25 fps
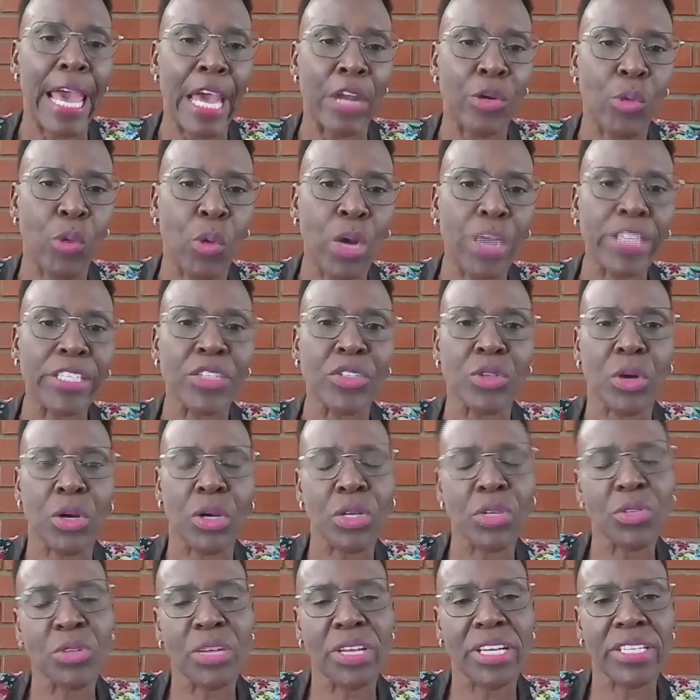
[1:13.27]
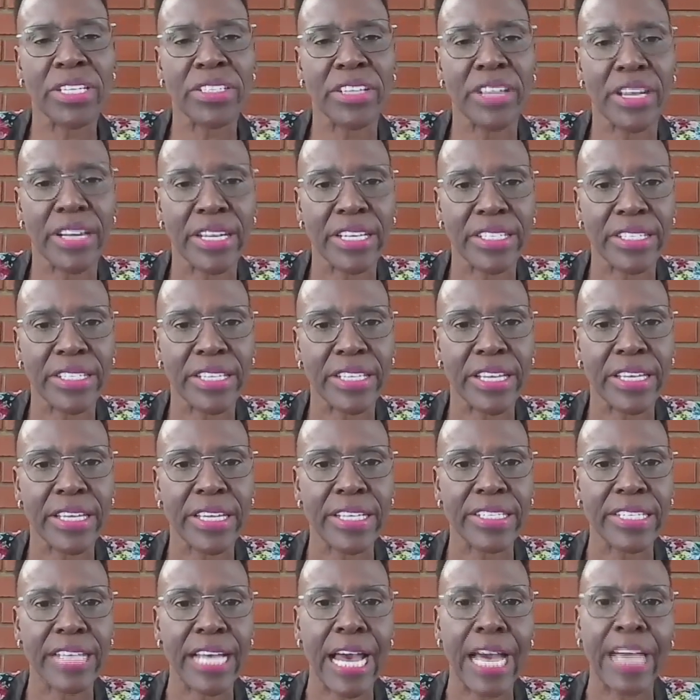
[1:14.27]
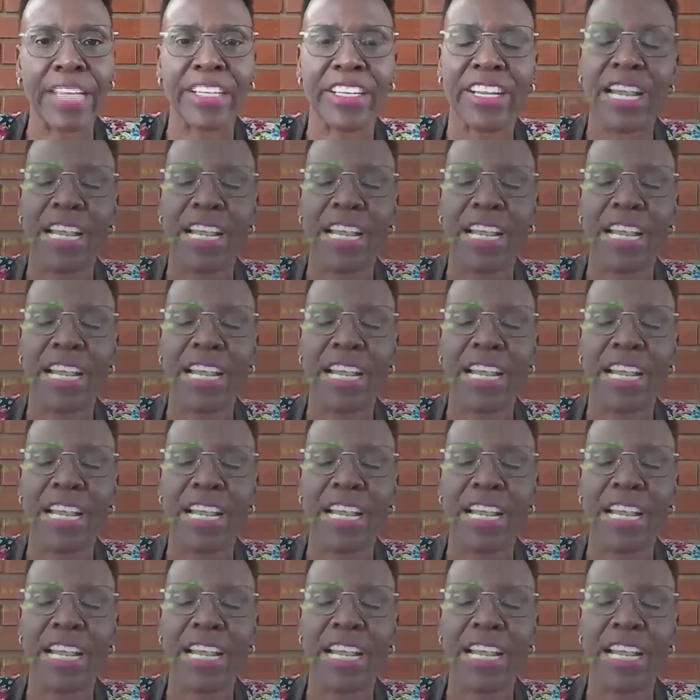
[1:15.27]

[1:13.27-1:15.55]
And what is also interesting is